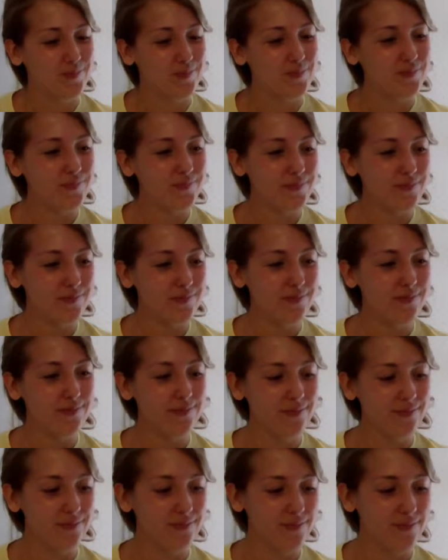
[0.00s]

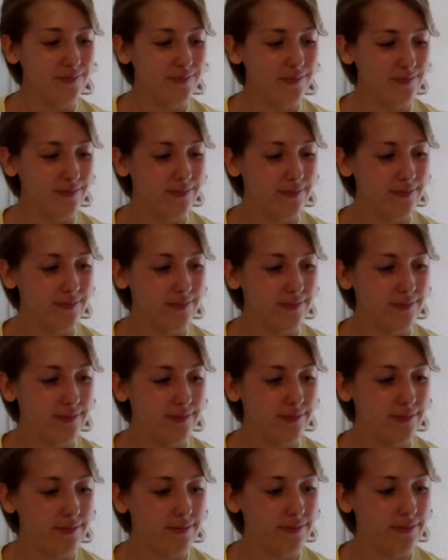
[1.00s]

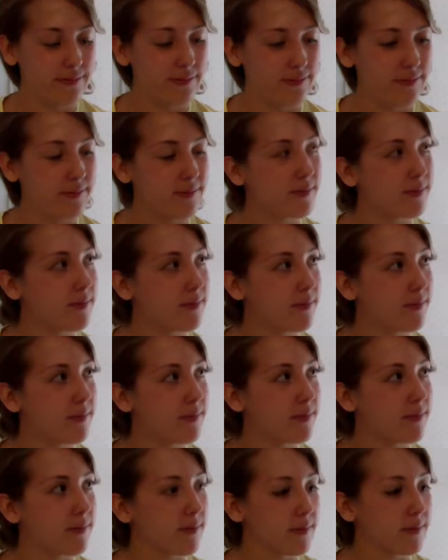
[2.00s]

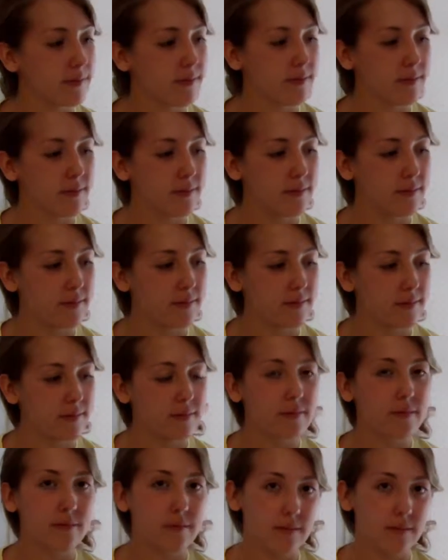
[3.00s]

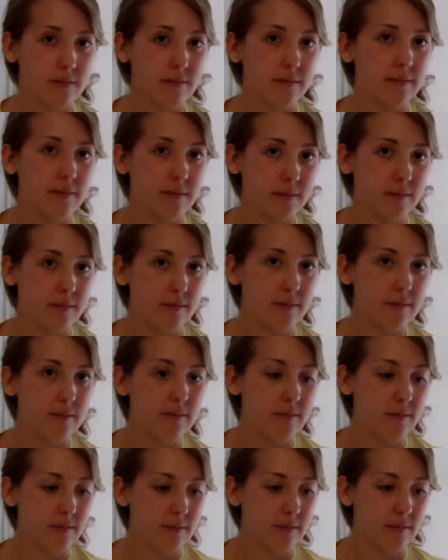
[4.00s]

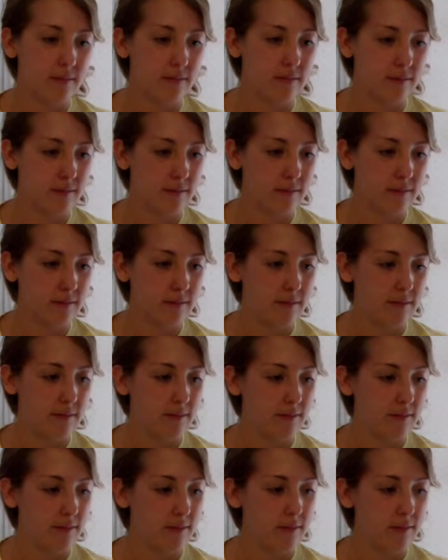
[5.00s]

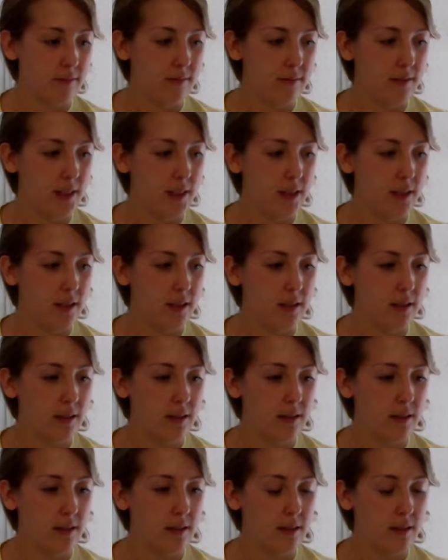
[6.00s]
(silent)